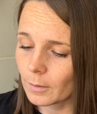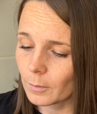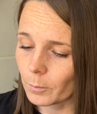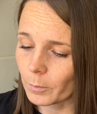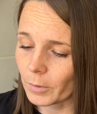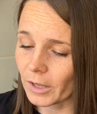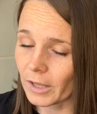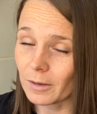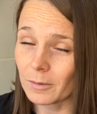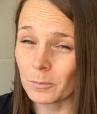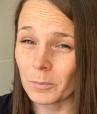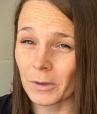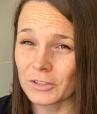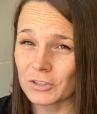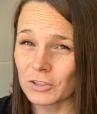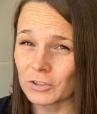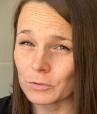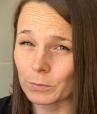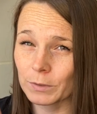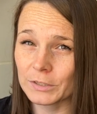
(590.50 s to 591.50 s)
But by
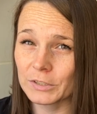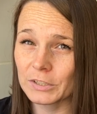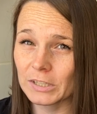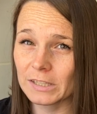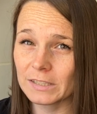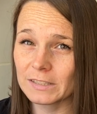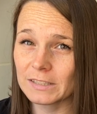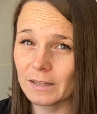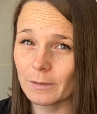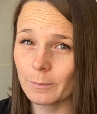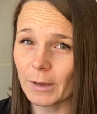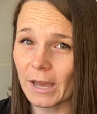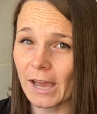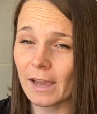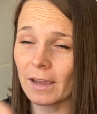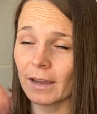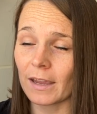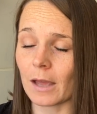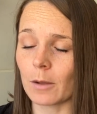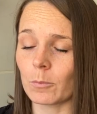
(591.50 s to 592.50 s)
just reaching into the
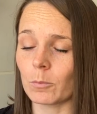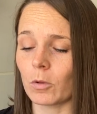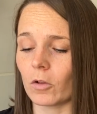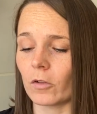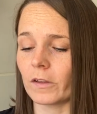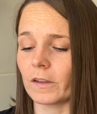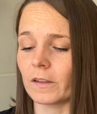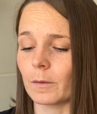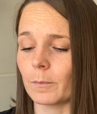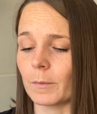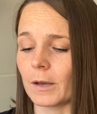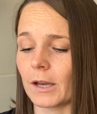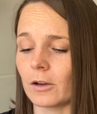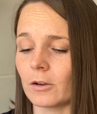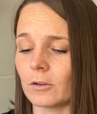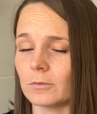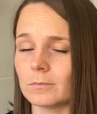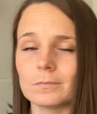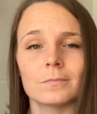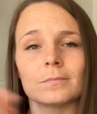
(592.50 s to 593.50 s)
bag and pulling them
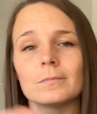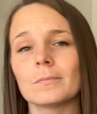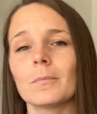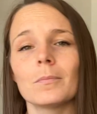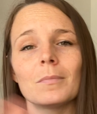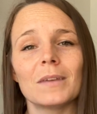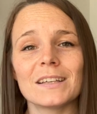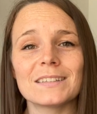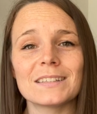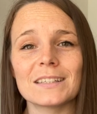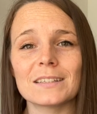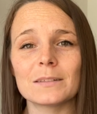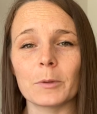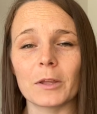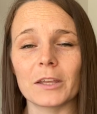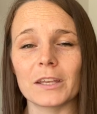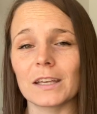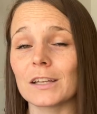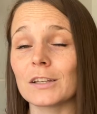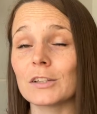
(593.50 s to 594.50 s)
out, makes this
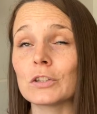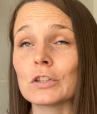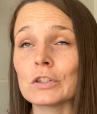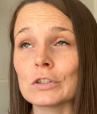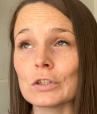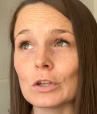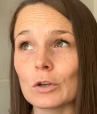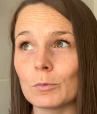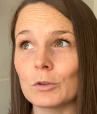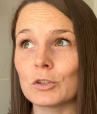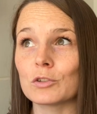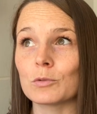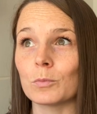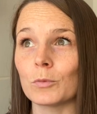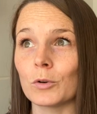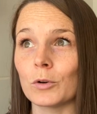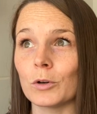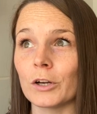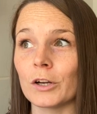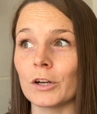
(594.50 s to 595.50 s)
blanket so much
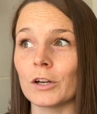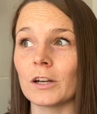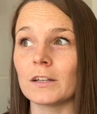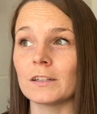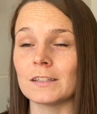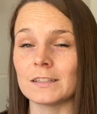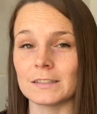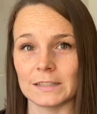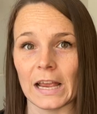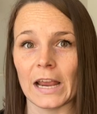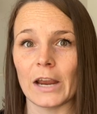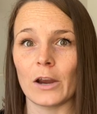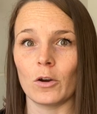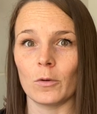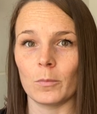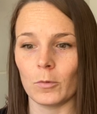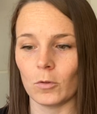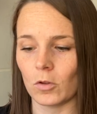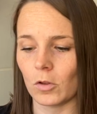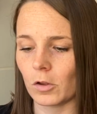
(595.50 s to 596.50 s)
more
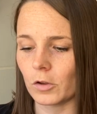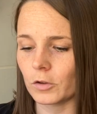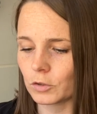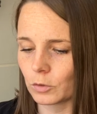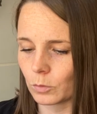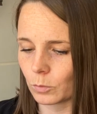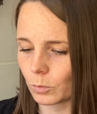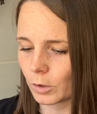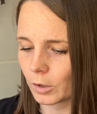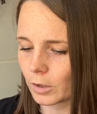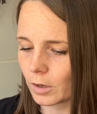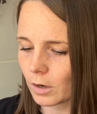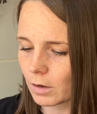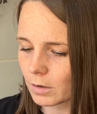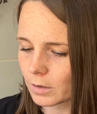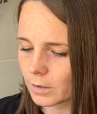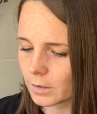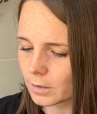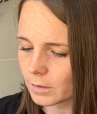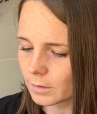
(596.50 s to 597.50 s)
desirable to work
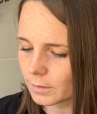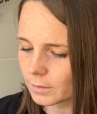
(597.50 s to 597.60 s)
on.